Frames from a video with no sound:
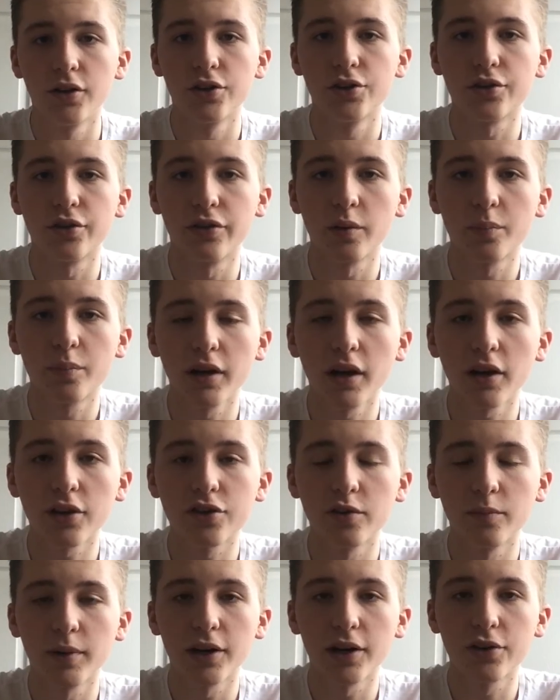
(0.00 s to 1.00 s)
during the
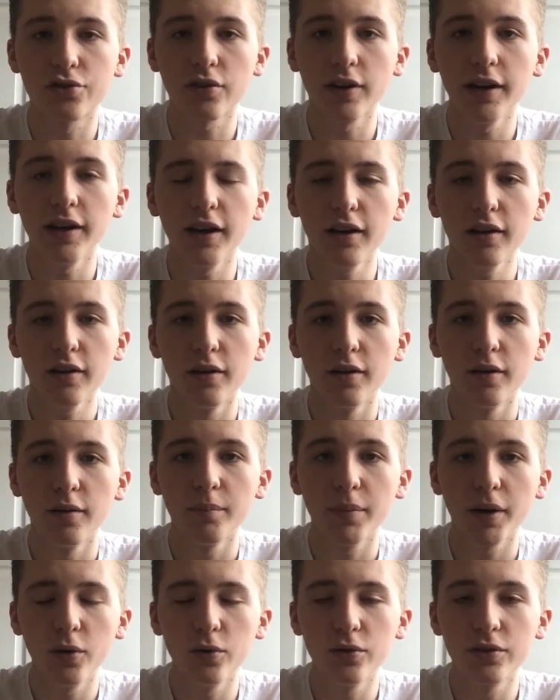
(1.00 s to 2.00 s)
production of my trailer,
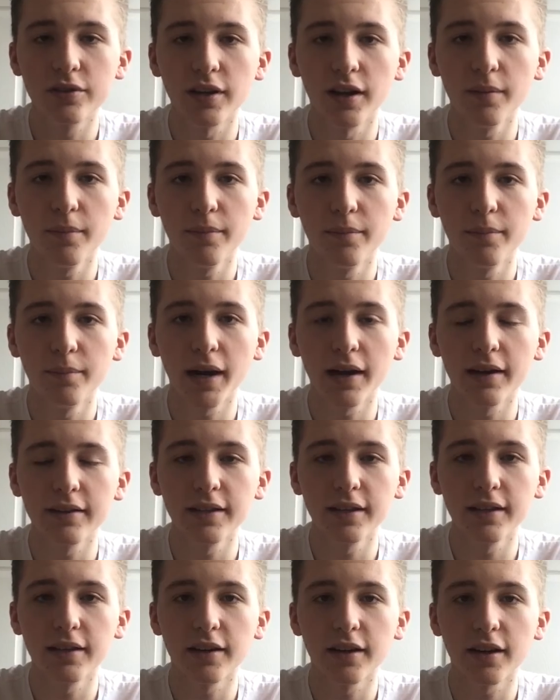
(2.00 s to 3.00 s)
poster,
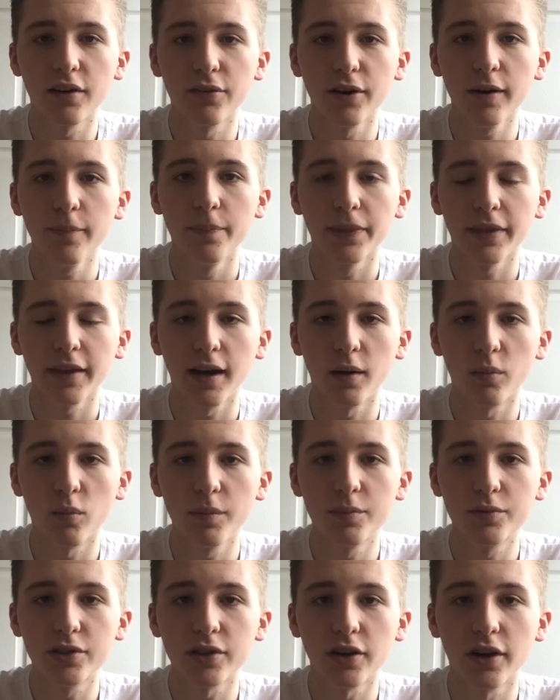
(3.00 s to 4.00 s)
magazine cover and
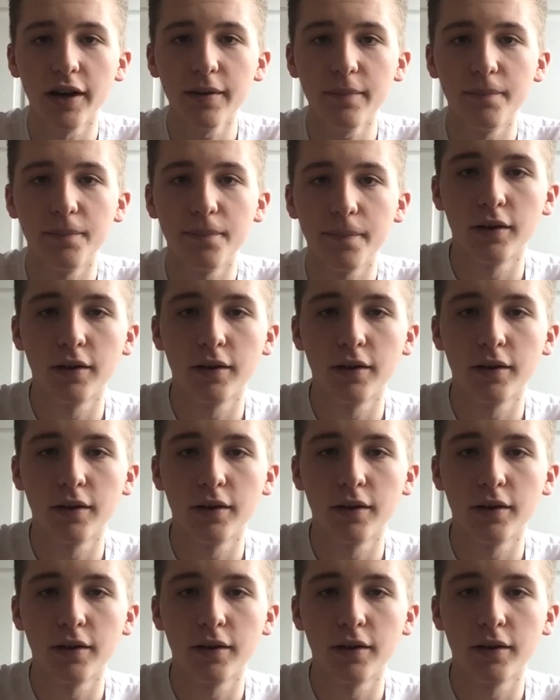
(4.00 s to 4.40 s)
website,